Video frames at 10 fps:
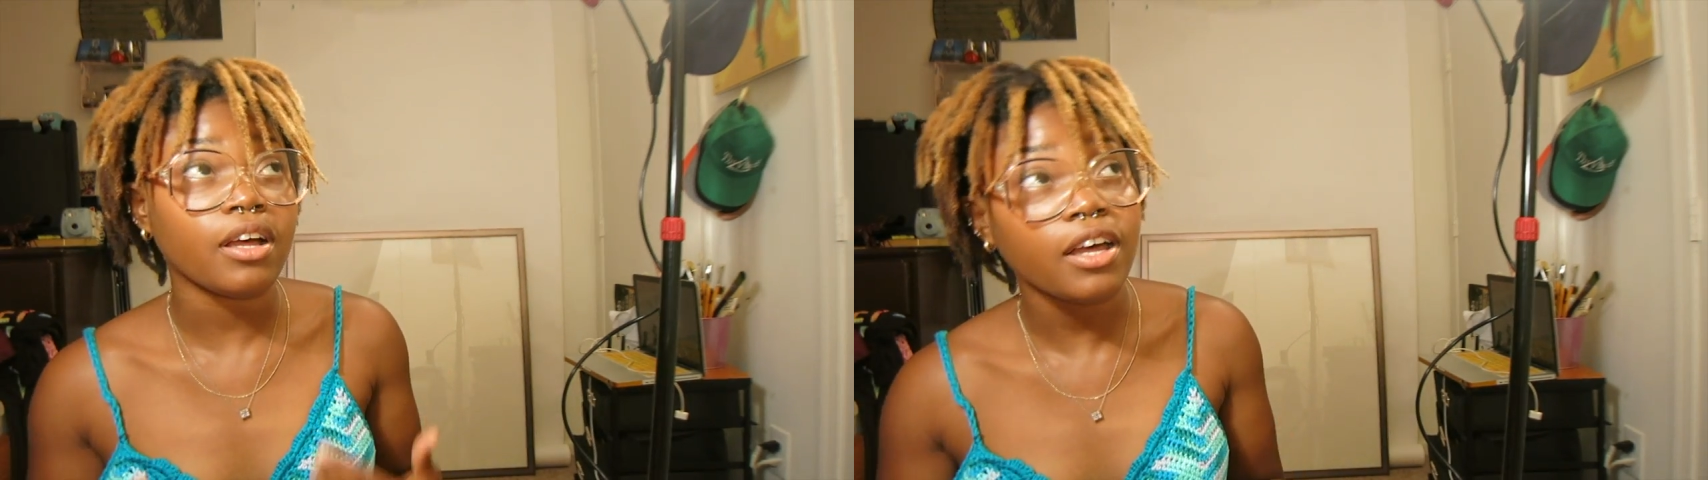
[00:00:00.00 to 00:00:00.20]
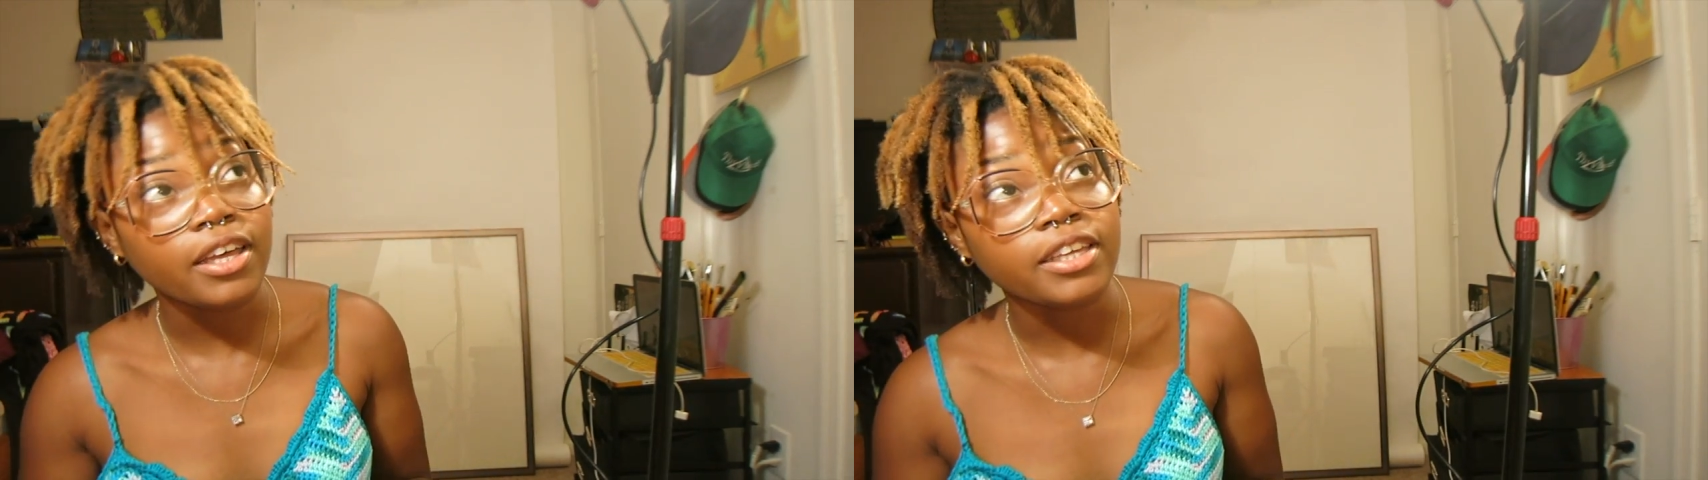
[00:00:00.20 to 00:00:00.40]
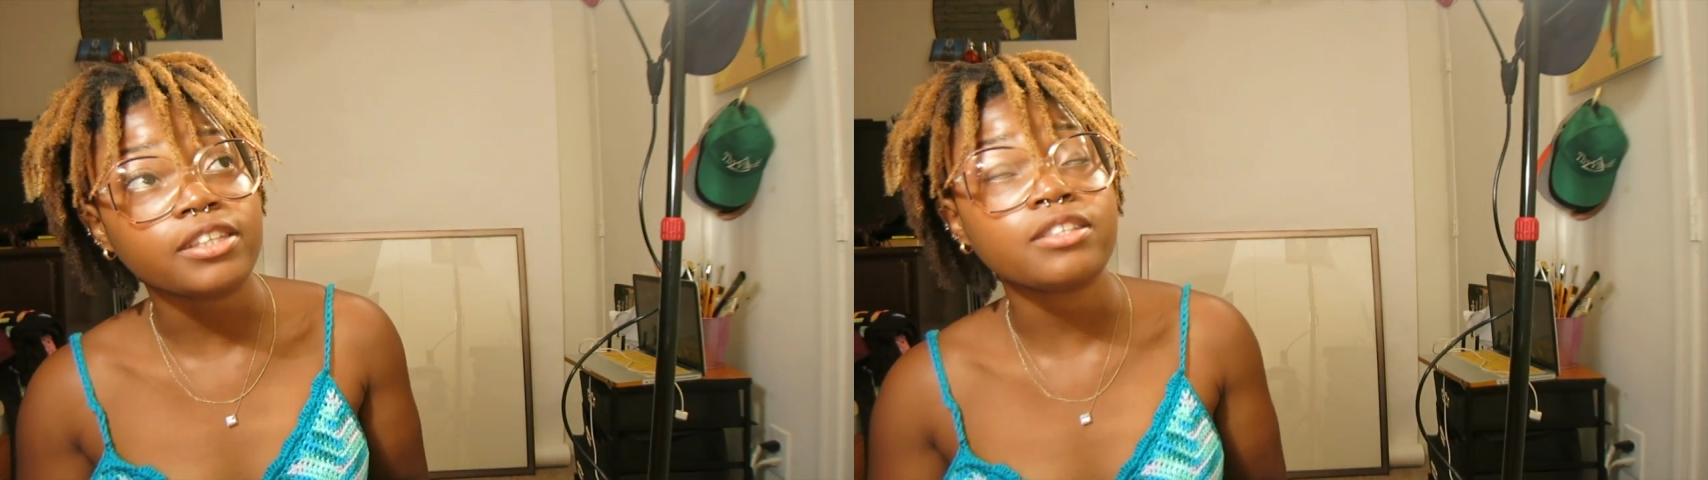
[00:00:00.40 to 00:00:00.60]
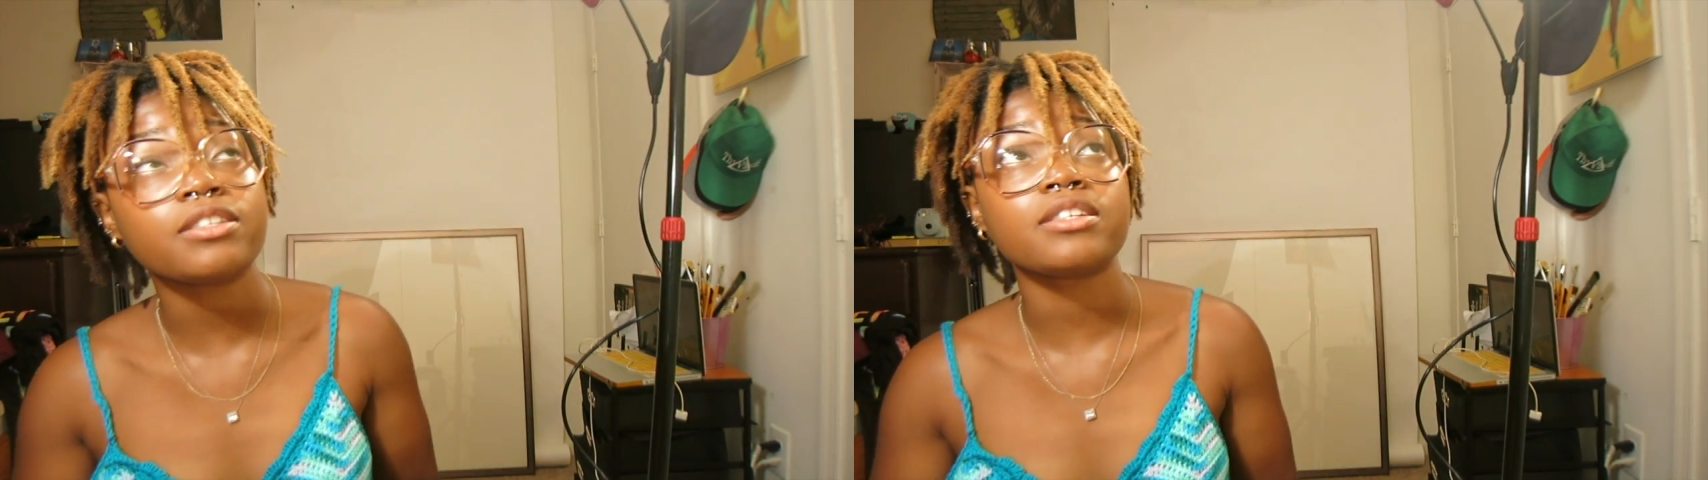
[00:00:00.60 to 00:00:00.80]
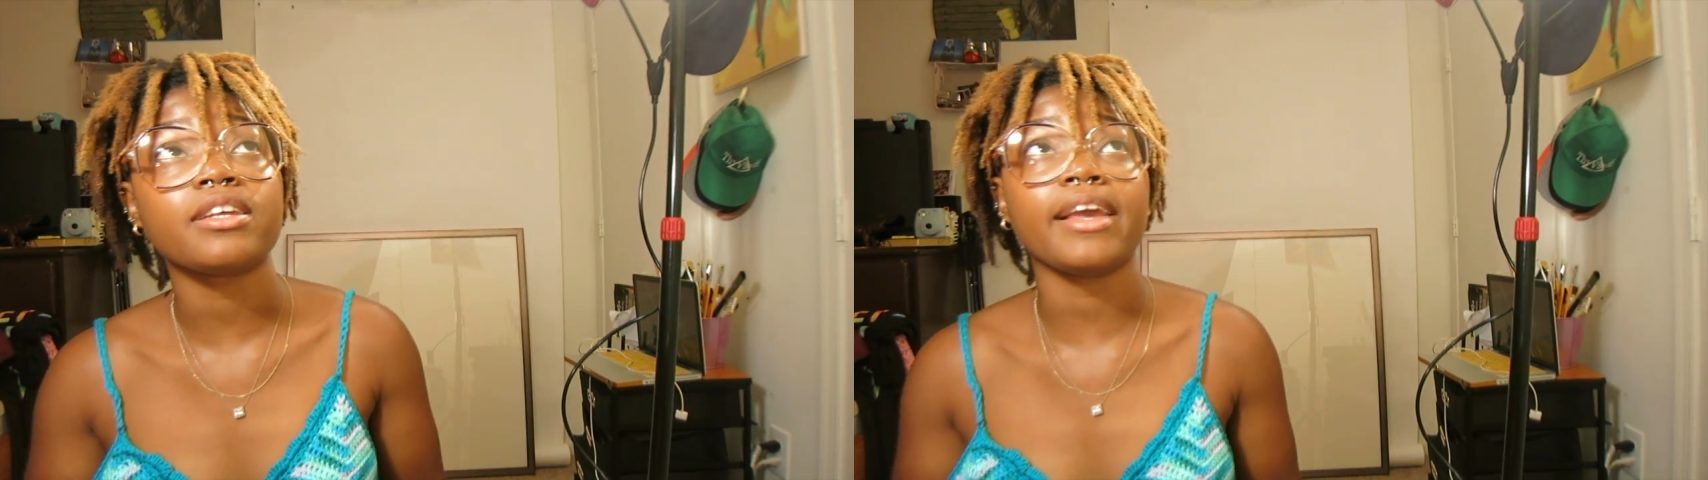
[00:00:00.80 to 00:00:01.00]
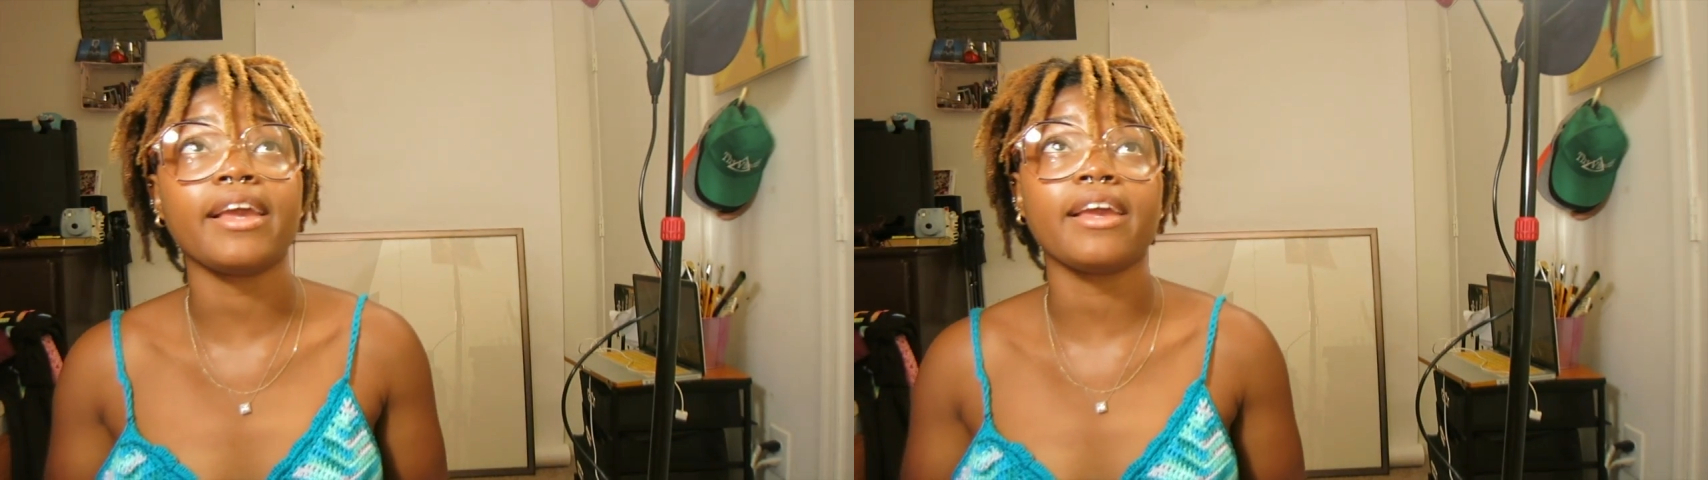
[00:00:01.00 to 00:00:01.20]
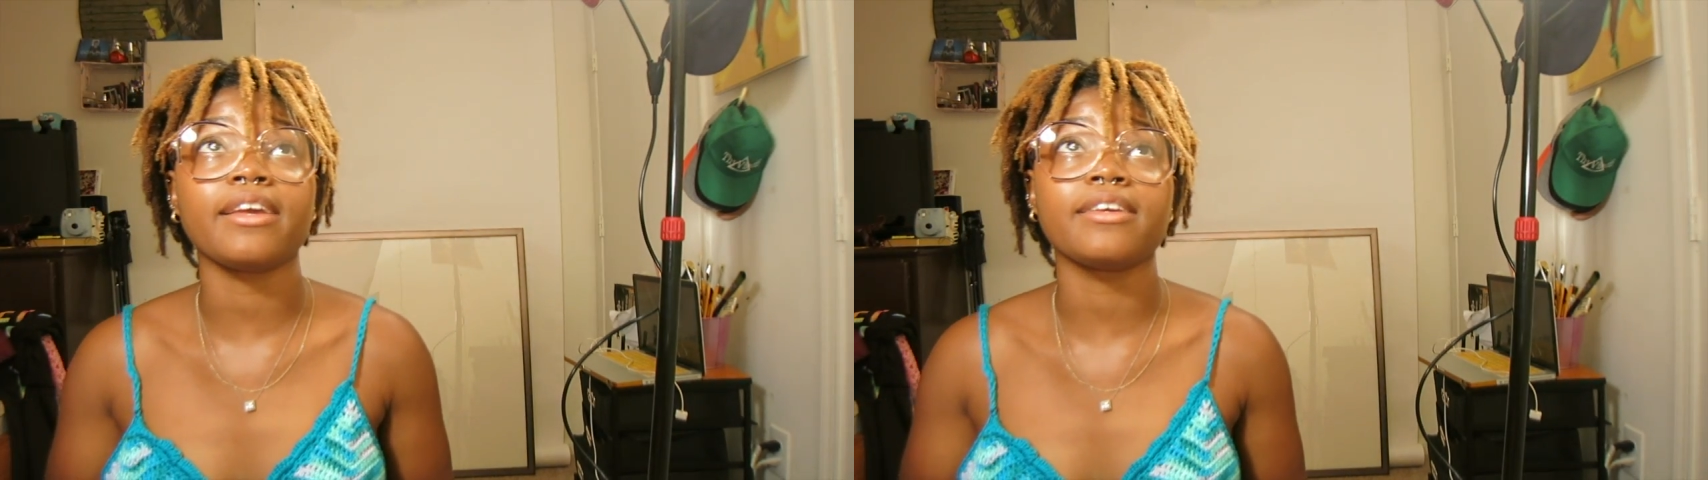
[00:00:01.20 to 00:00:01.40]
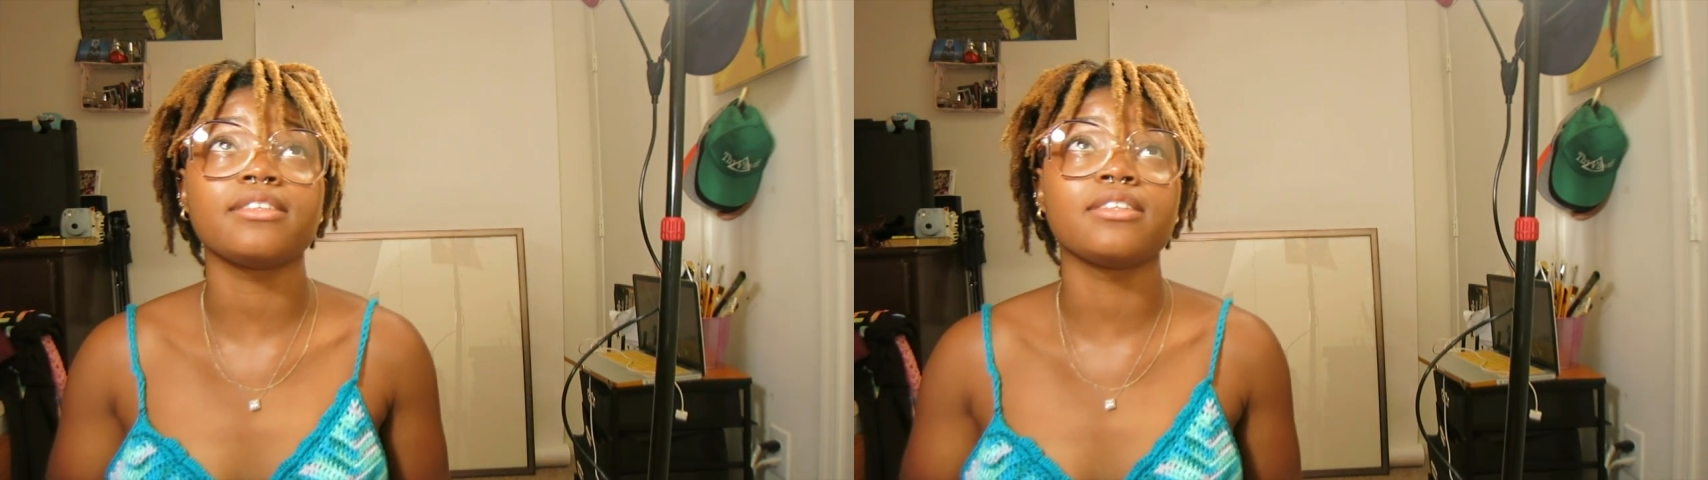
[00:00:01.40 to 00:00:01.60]
us
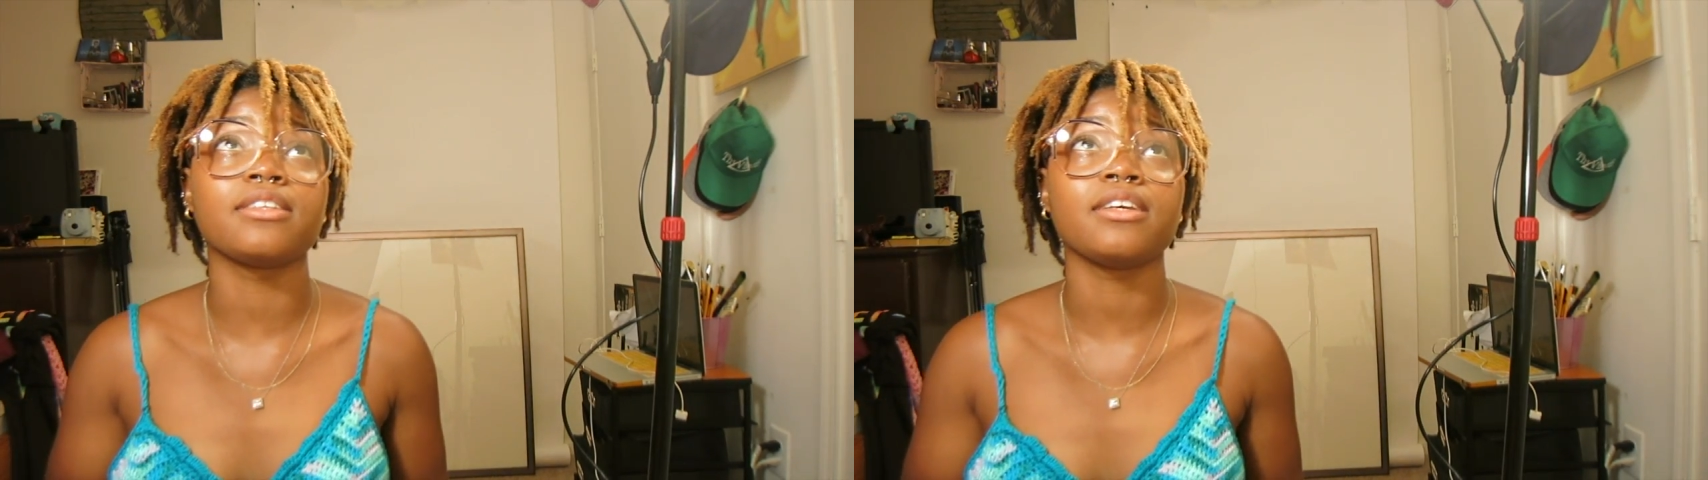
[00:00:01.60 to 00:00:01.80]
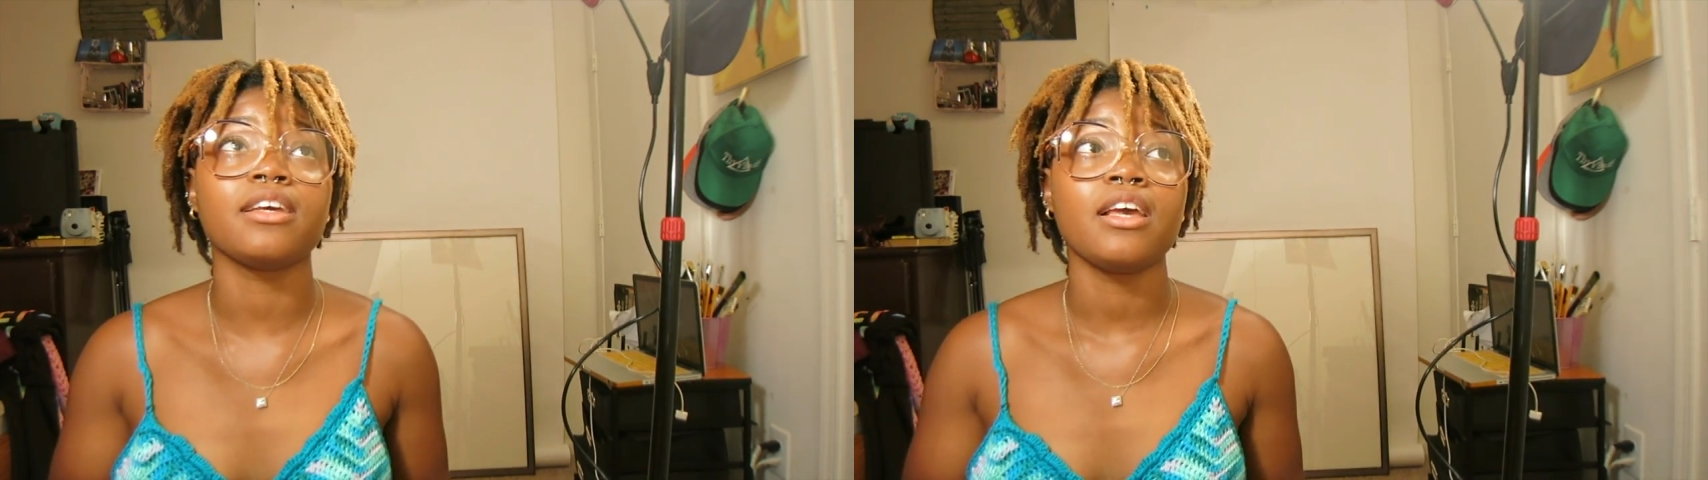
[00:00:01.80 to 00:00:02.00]
and